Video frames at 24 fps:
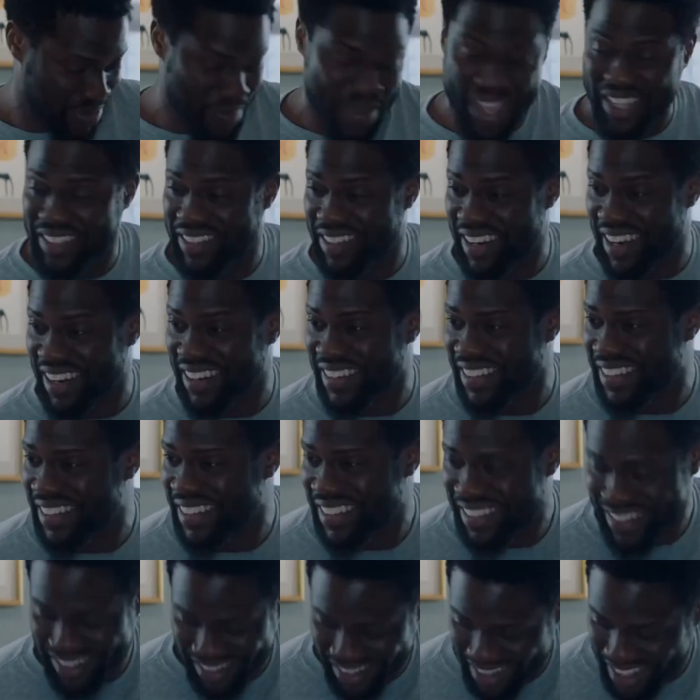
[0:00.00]
It's amazing, ain't it?
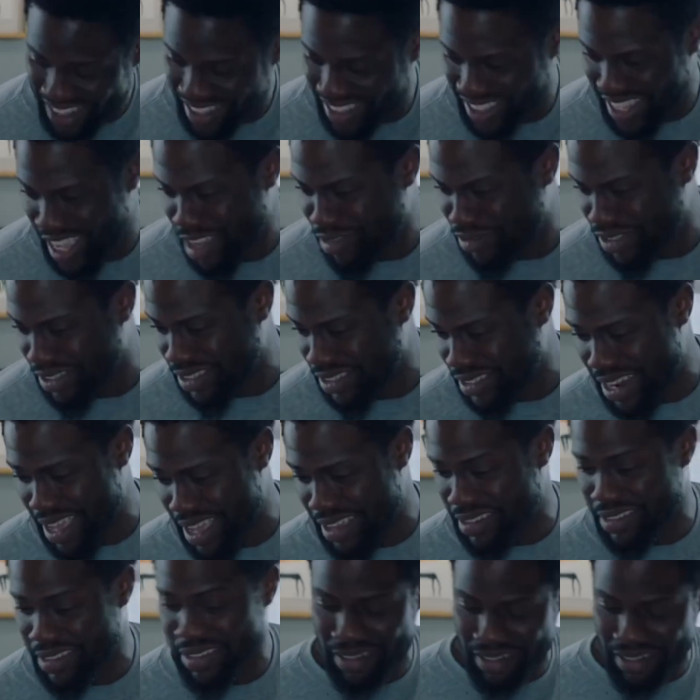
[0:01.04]
it sound just like her.